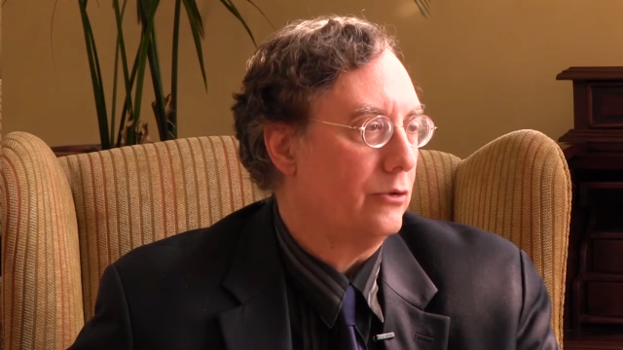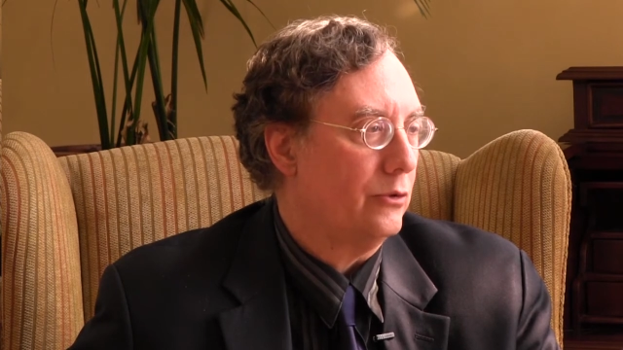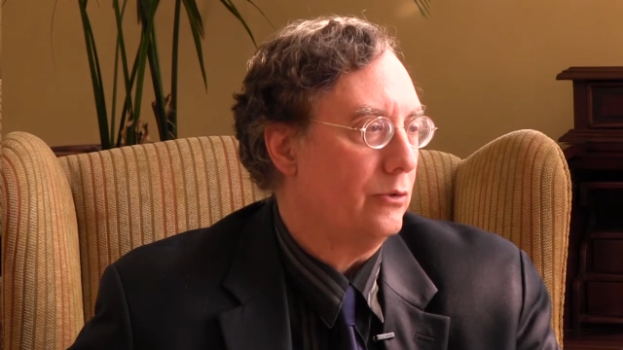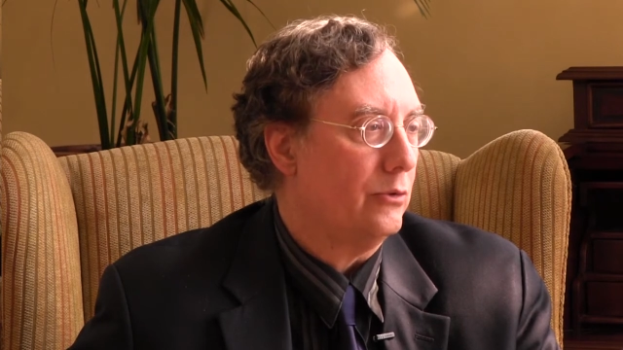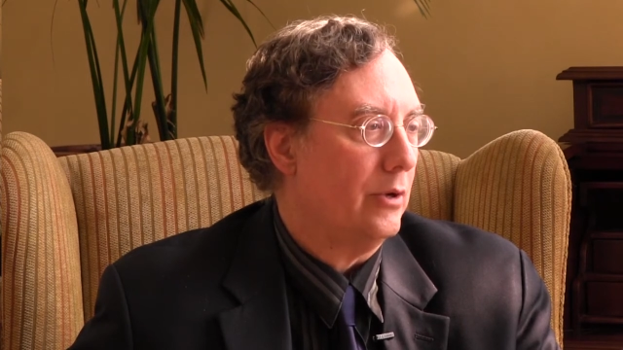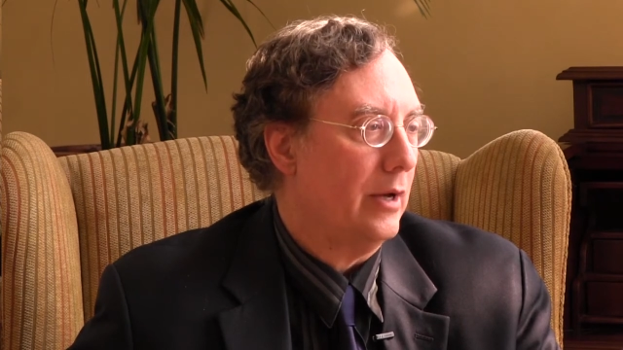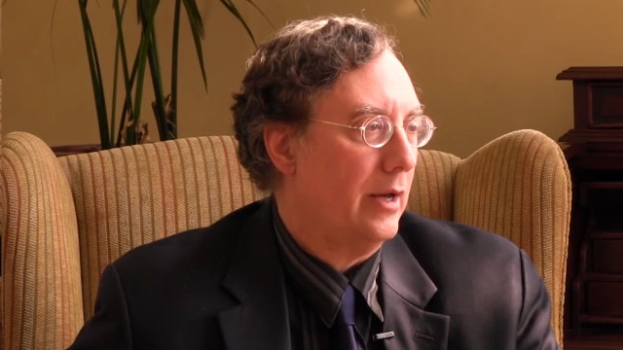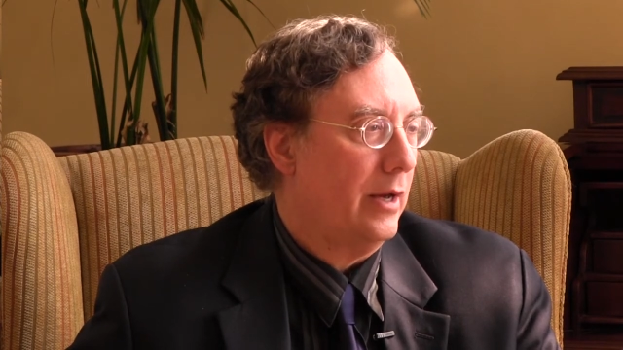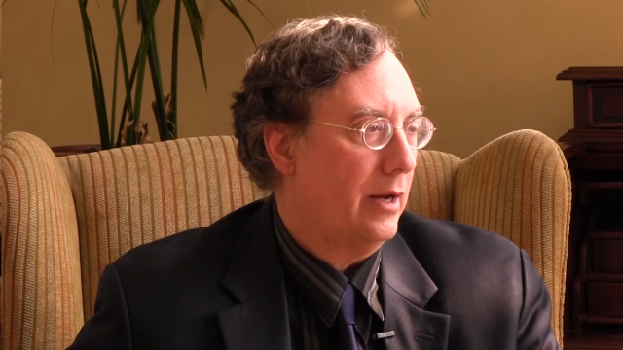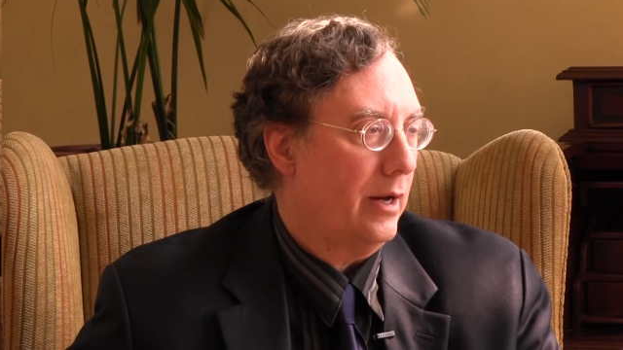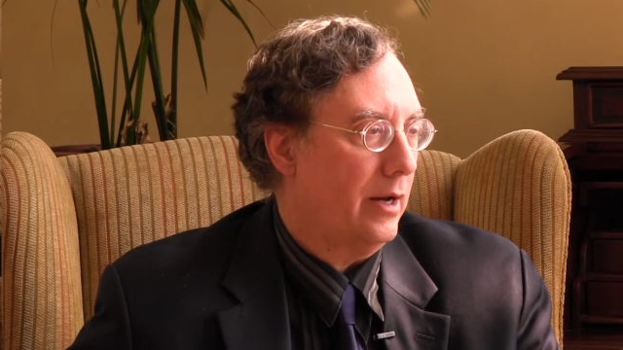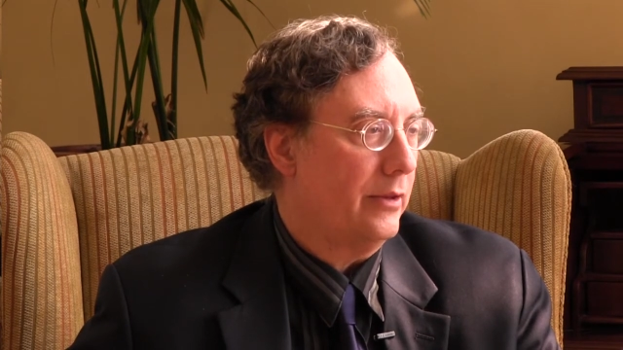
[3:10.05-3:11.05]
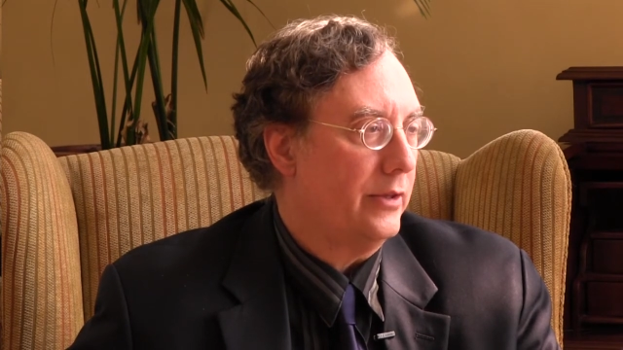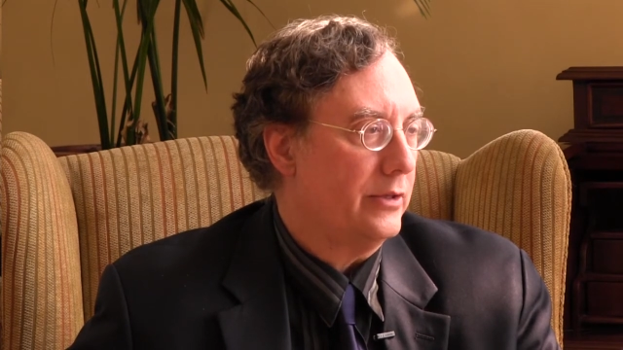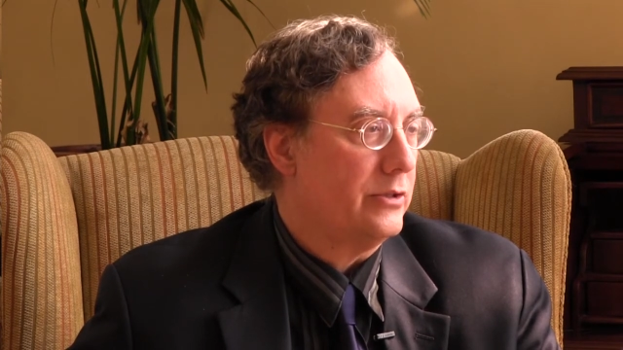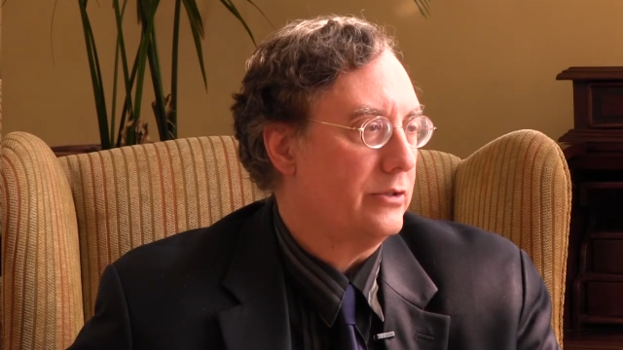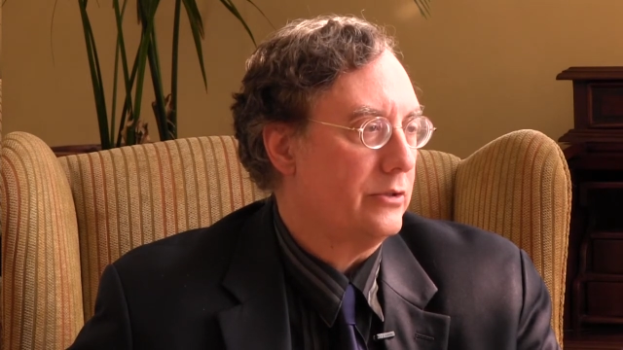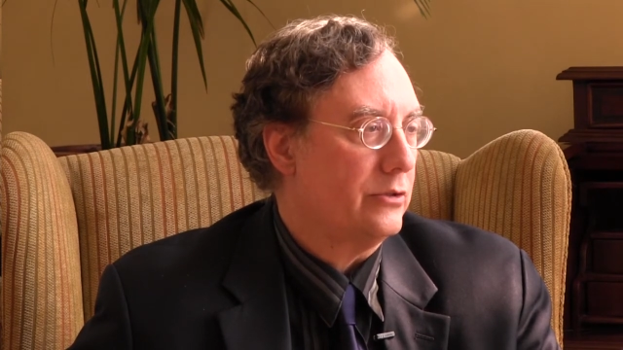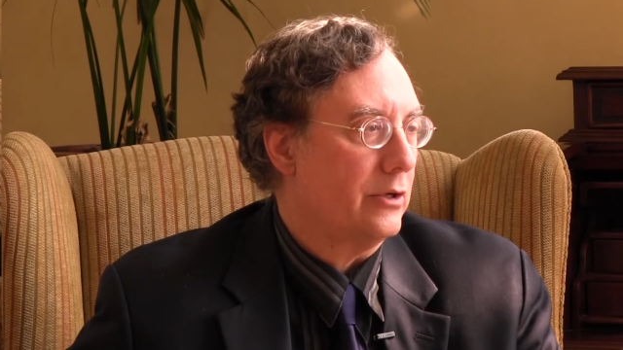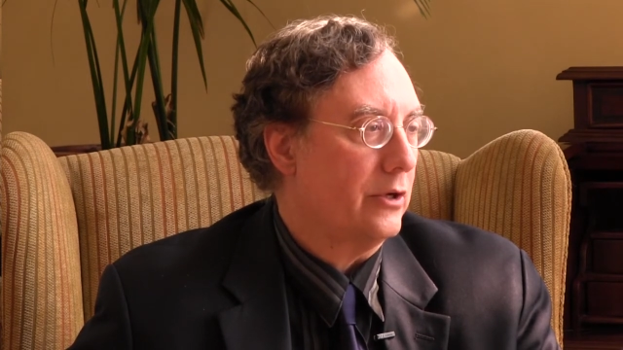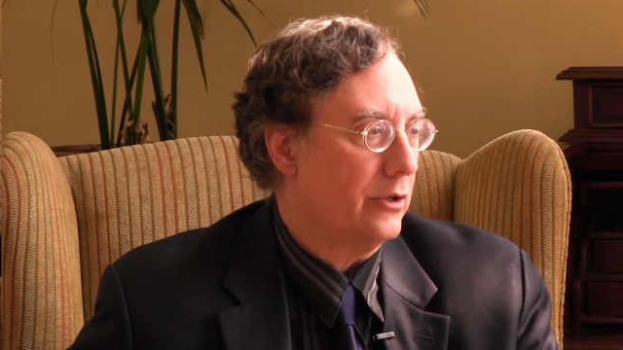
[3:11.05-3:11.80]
to uh, this